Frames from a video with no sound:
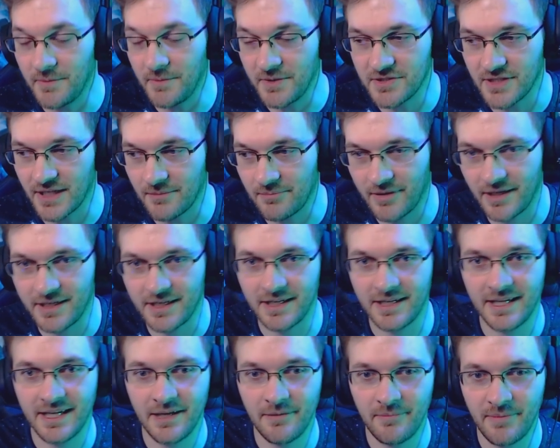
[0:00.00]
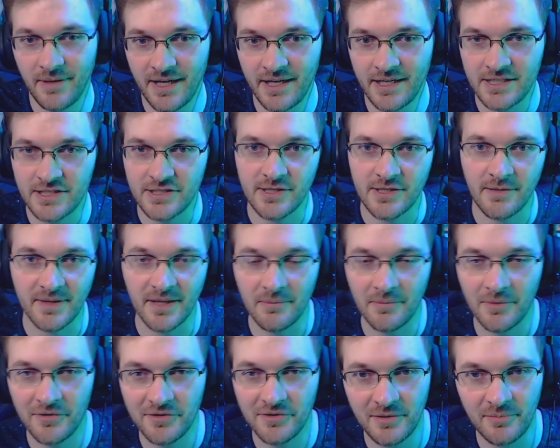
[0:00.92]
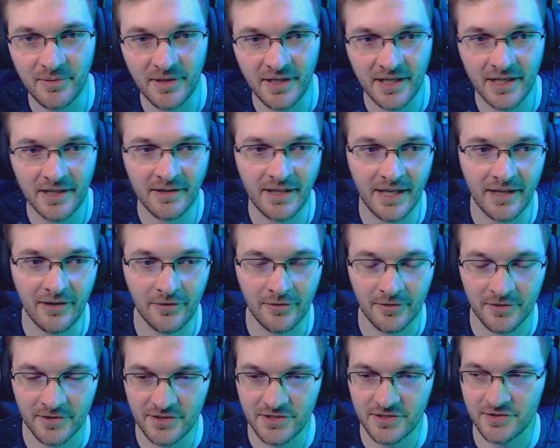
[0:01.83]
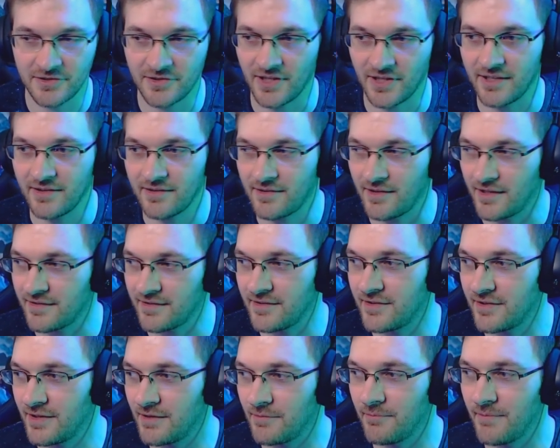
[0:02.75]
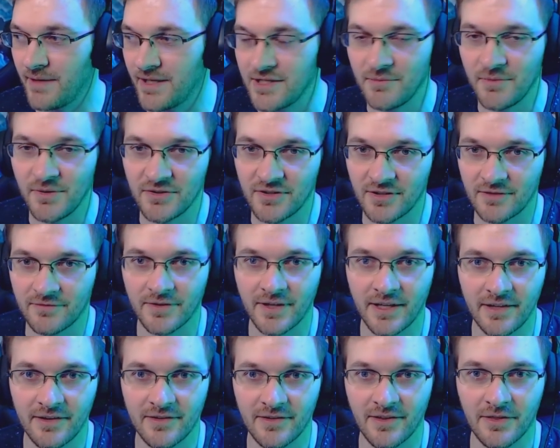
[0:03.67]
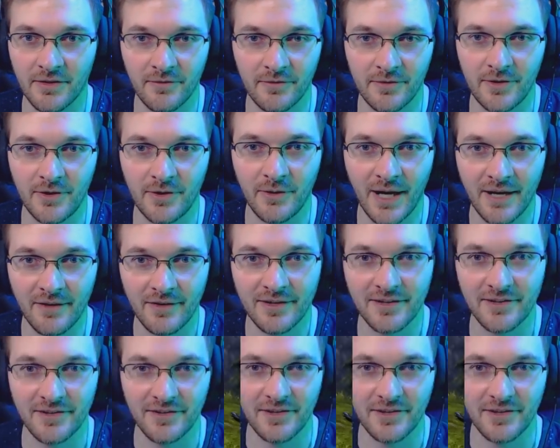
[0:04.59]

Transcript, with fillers: Did you like play the campaign? Did you jump into multiplayer? Like, or did you just like just listen to the menu music for like the th two hours?